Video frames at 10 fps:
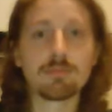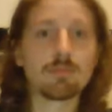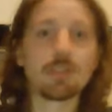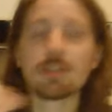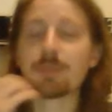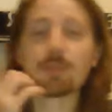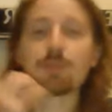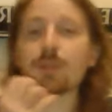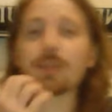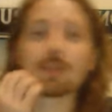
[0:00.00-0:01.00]
He's been
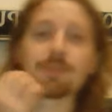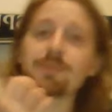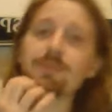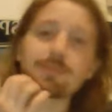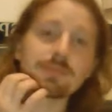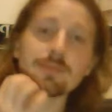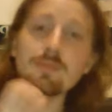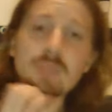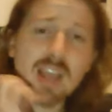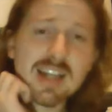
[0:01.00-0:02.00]
brilliant.
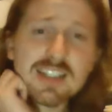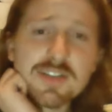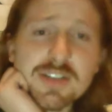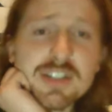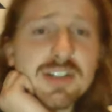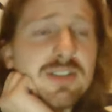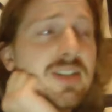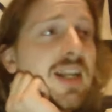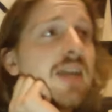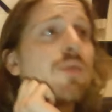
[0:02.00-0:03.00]
And his finishes
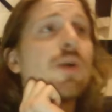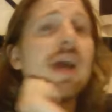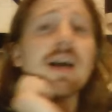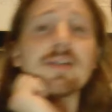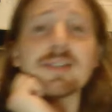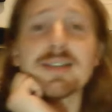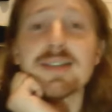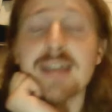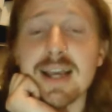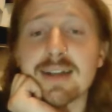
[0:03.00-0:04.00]
today were
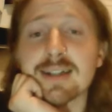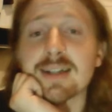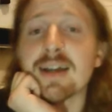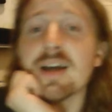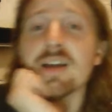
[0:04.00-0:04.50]
outstanding.